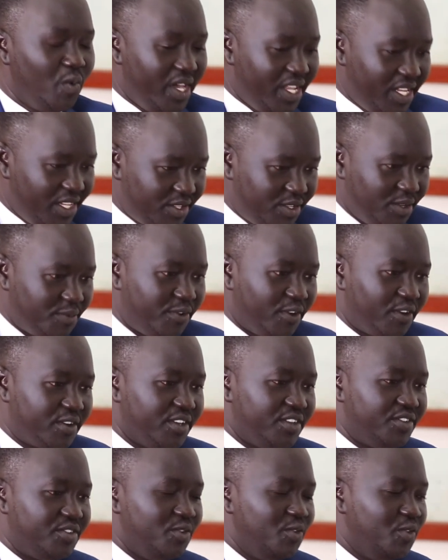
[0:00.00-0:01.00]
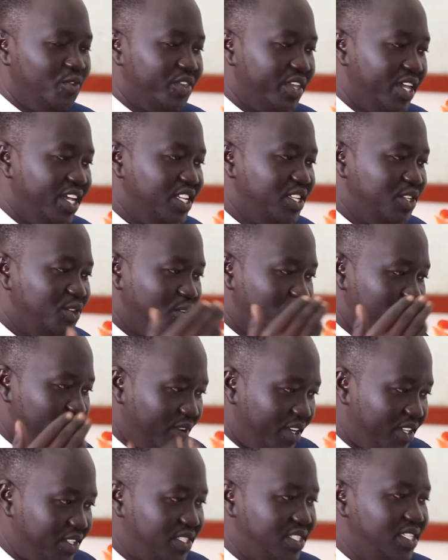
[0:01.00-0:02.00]
Where is the focus? You said
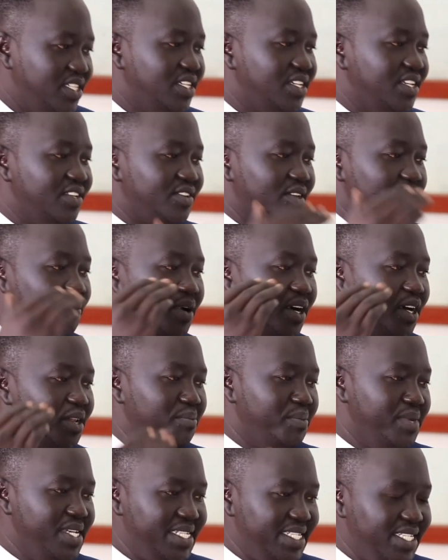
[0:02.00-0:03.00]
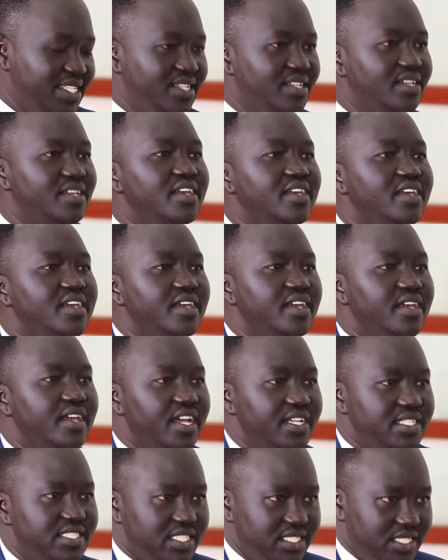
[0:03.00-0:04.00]
university is about meeting
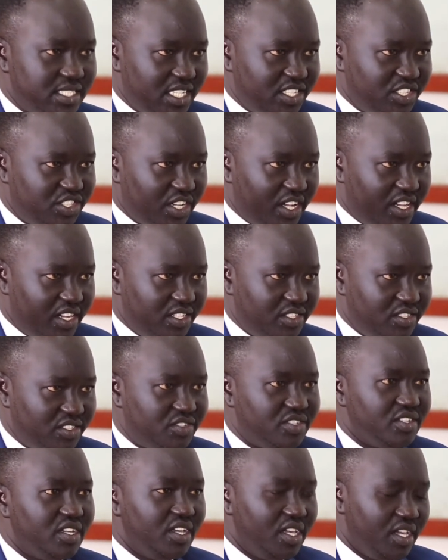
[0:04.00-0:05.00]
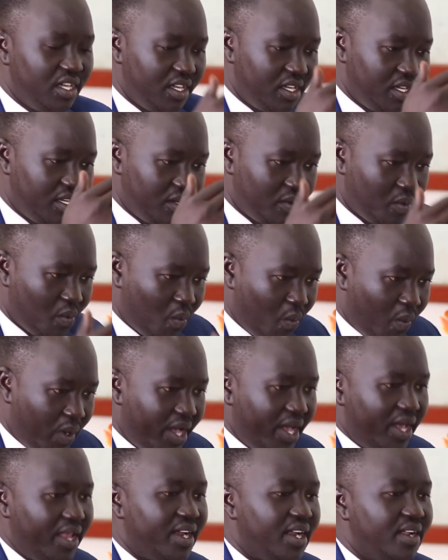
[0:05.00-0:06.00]
existing challenges. Yeah.
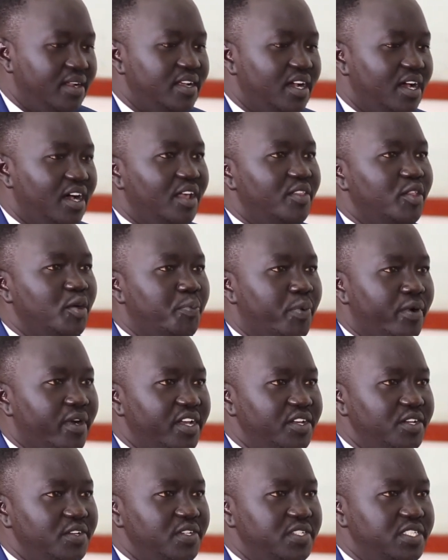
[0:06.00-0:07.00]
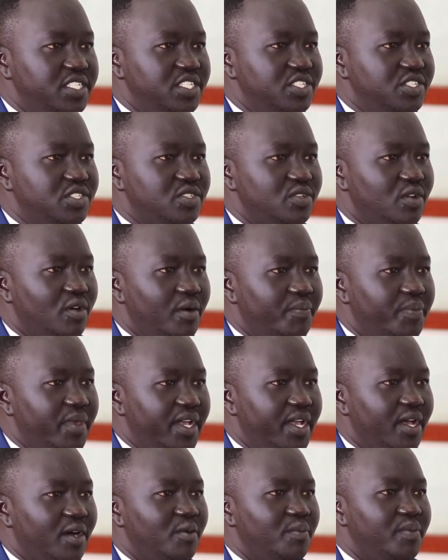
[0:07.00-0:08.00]
Where are the priorities of
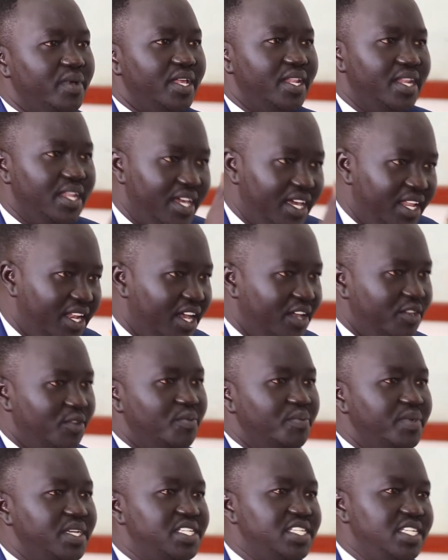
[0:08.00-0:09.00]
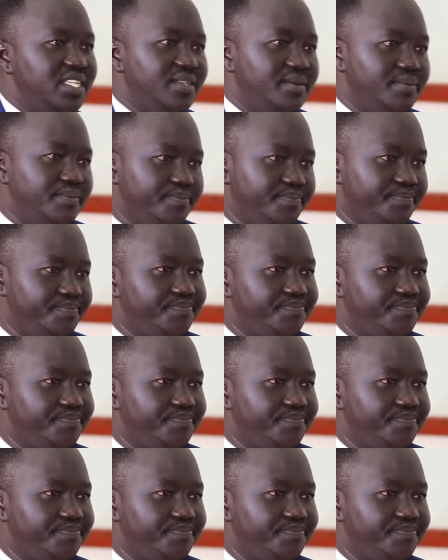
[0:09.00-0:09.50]
the government, and are you meeting them?